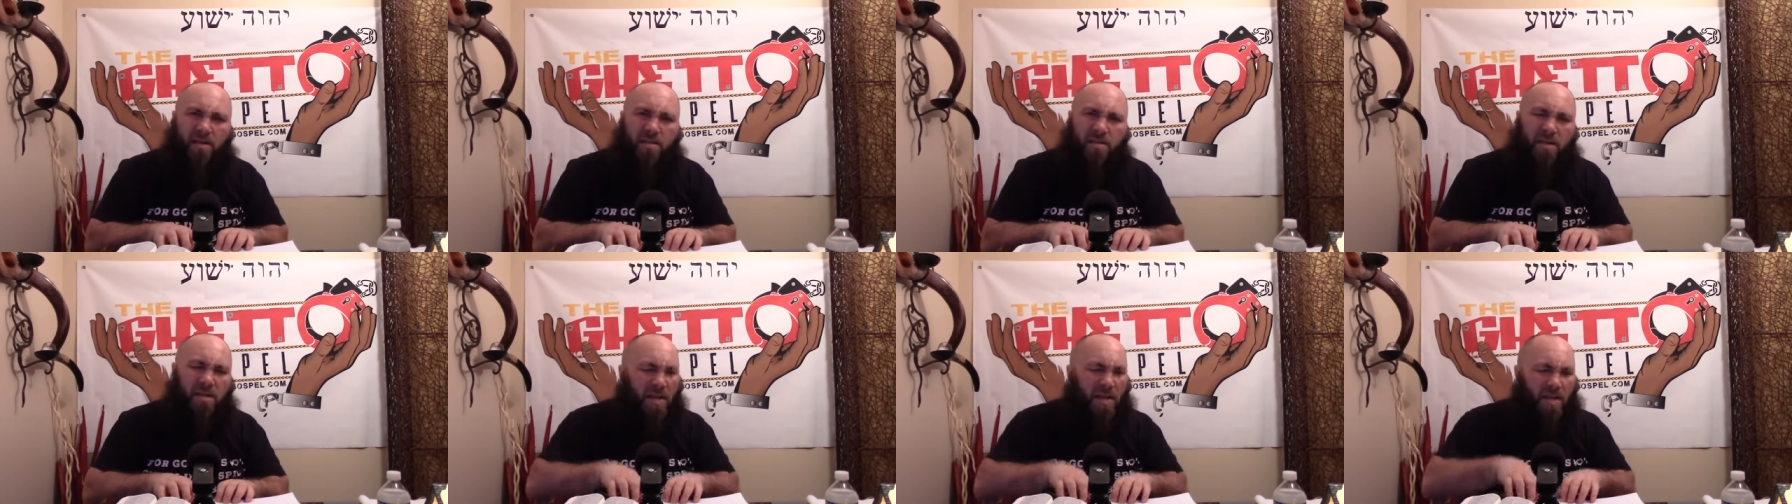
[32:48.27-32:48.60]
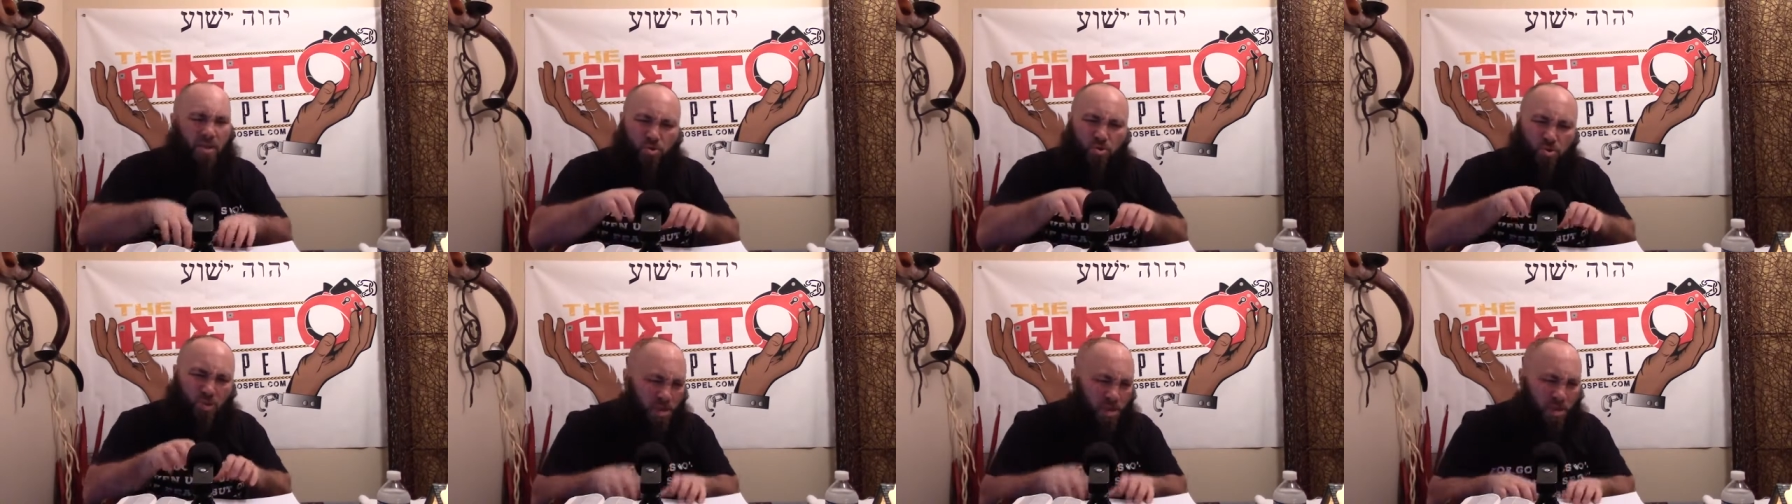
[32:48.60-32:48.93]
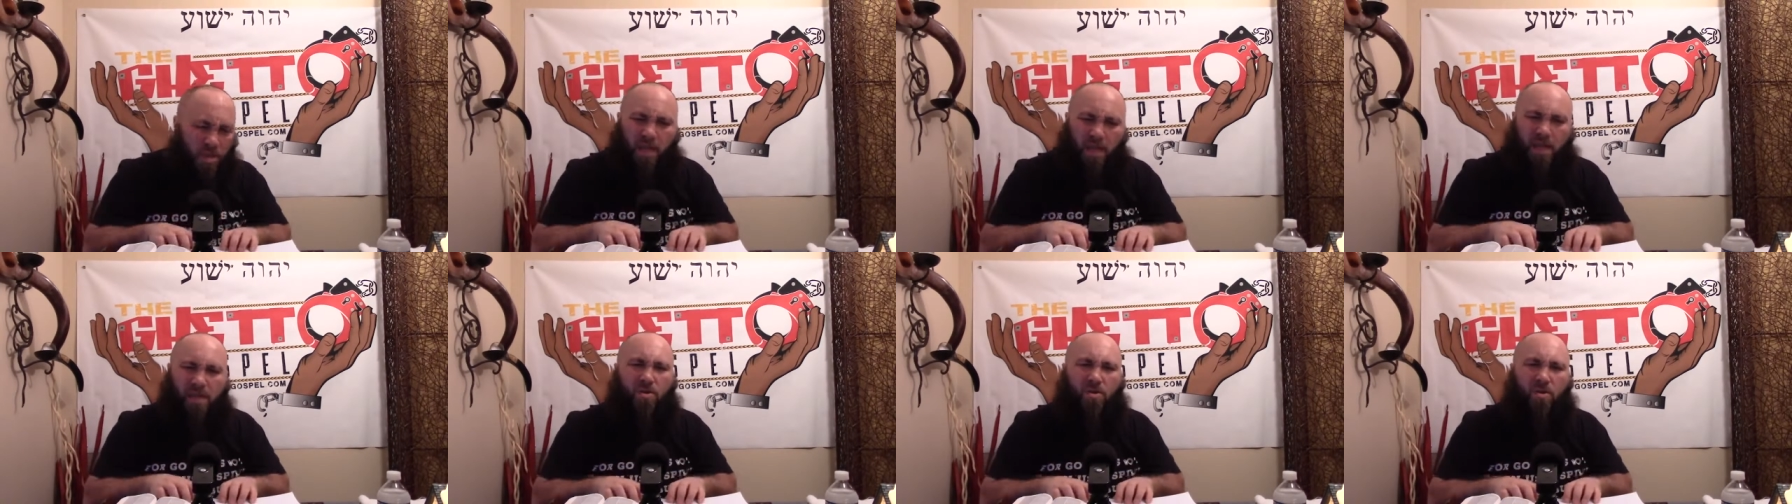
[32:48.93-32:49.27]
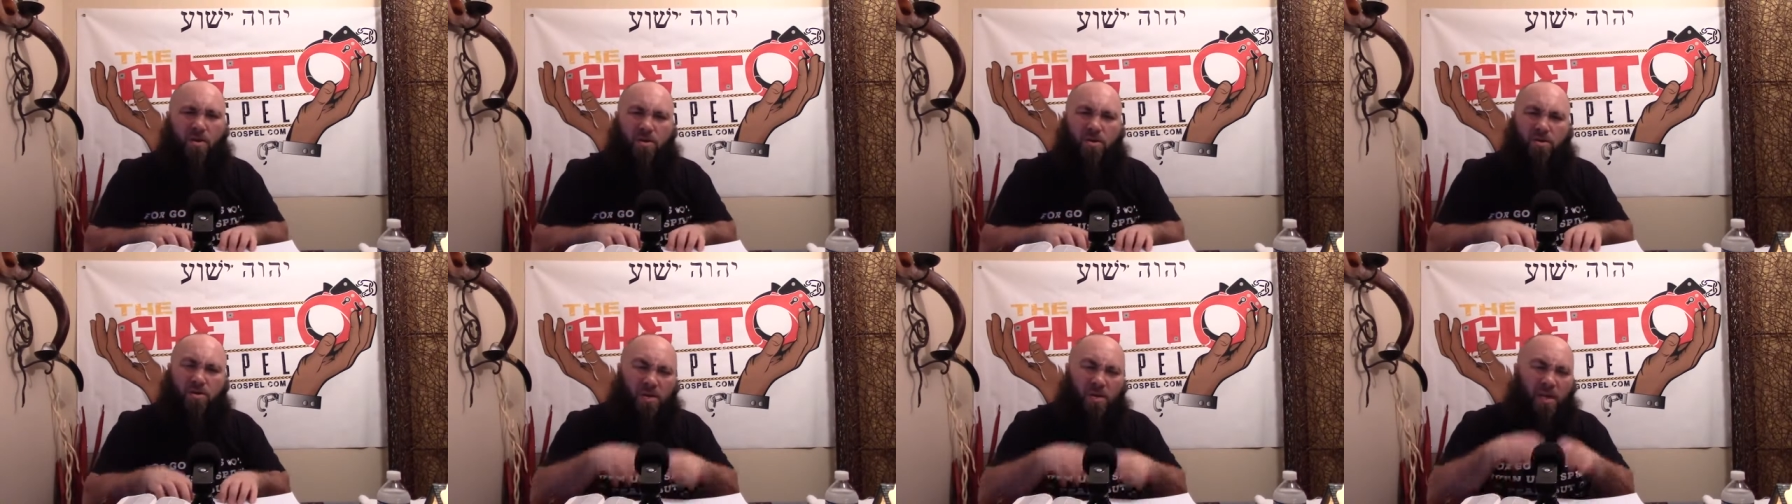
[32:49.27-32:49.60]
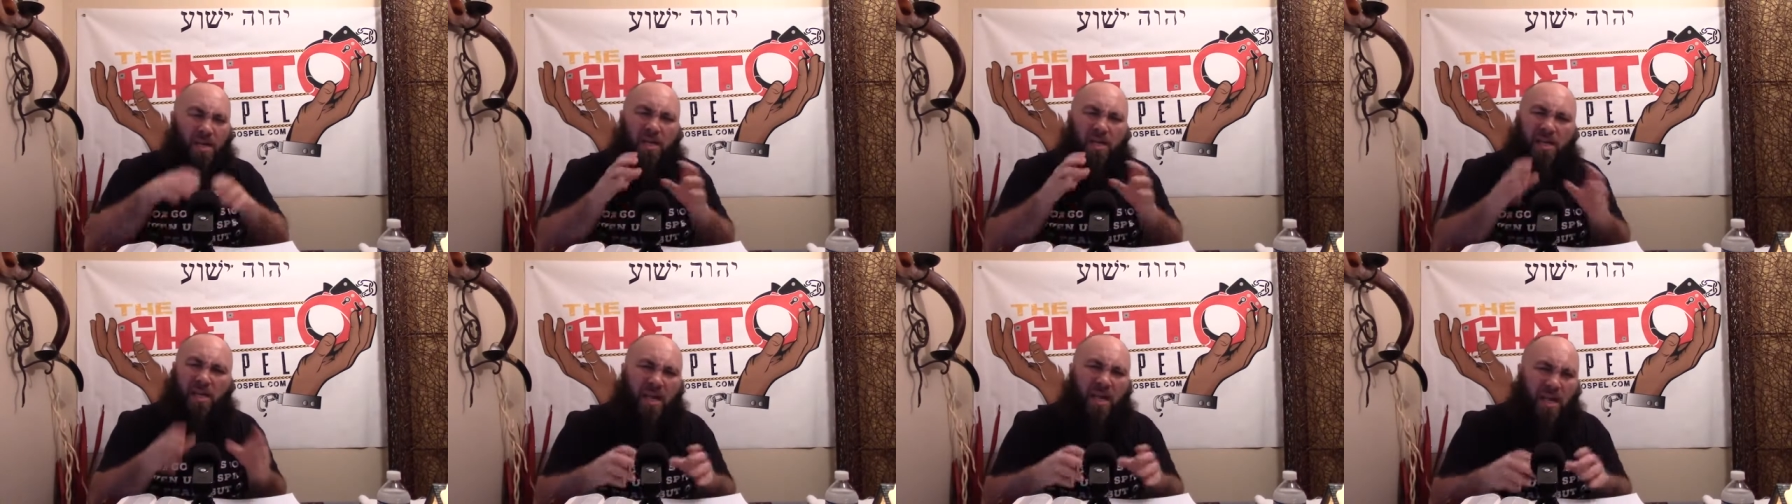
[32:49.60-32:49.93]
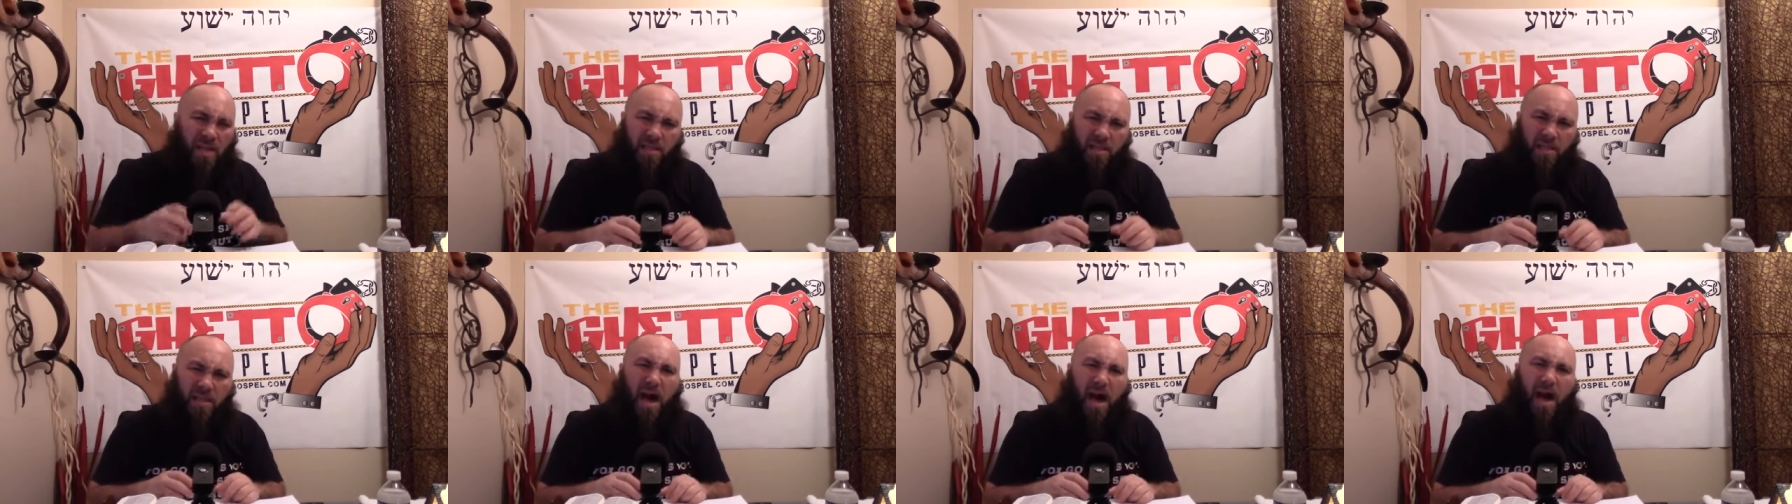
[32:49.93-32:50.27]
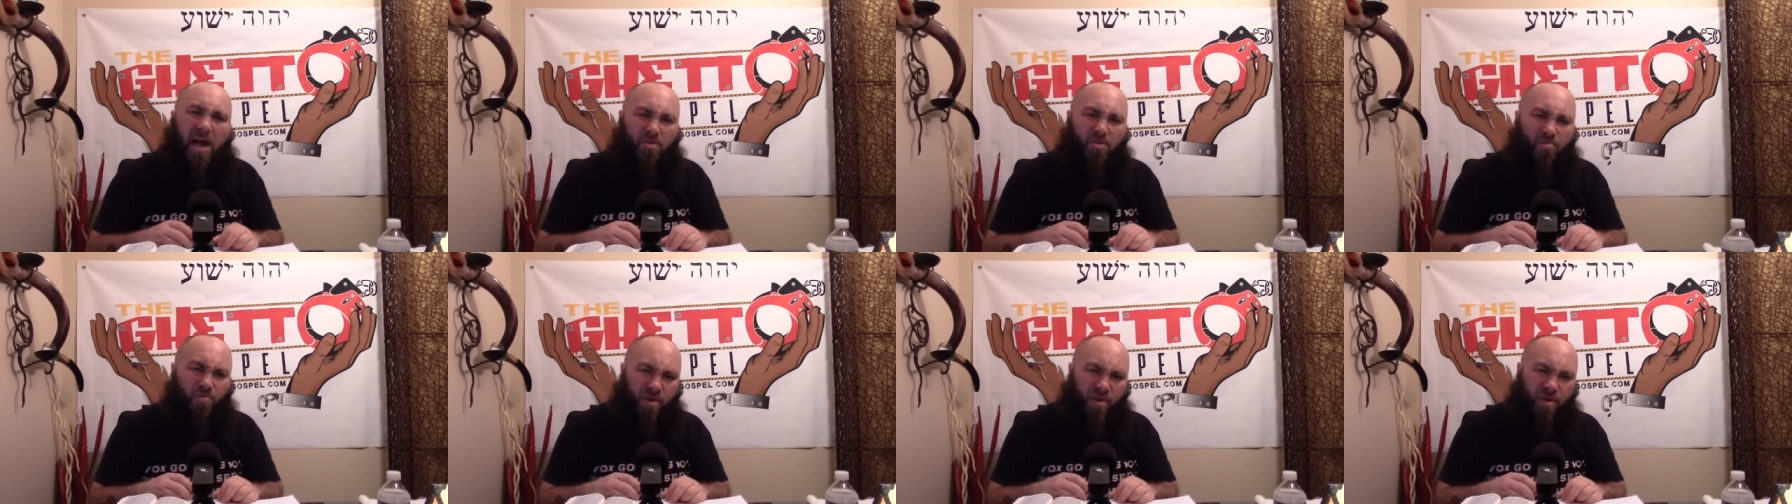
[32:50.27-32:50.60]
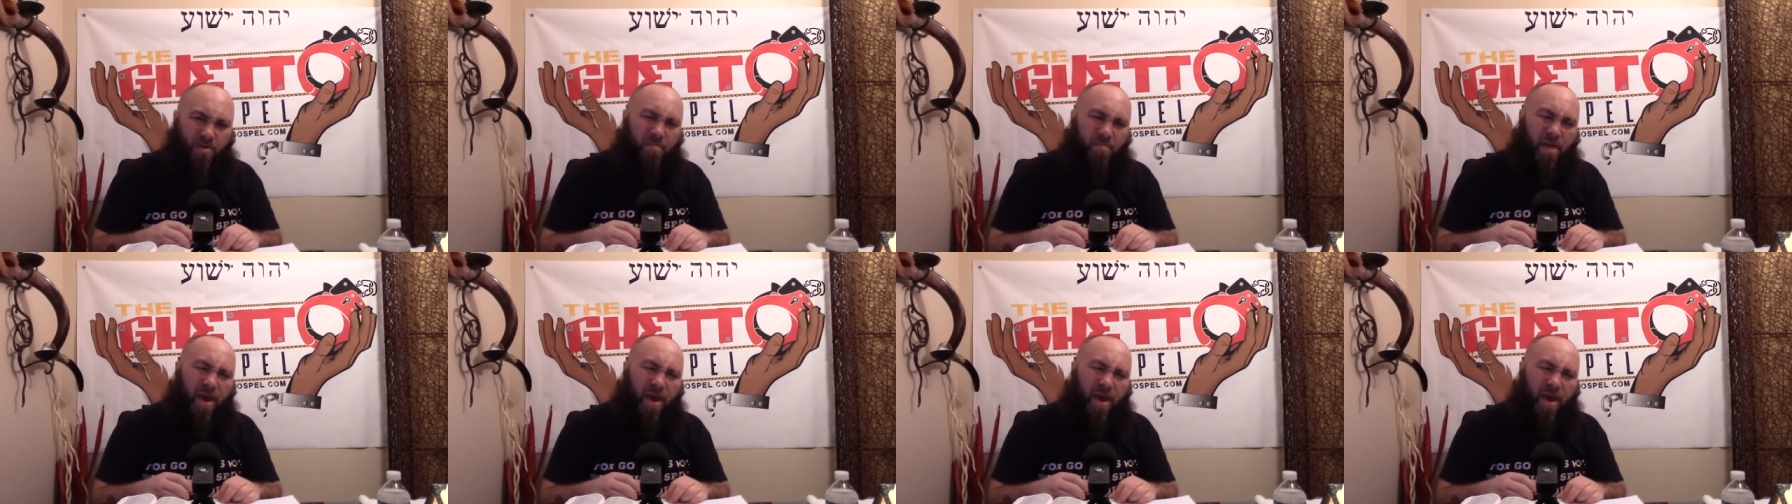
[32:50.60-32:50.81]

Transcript: to get you to click on it so they can get a dollar in the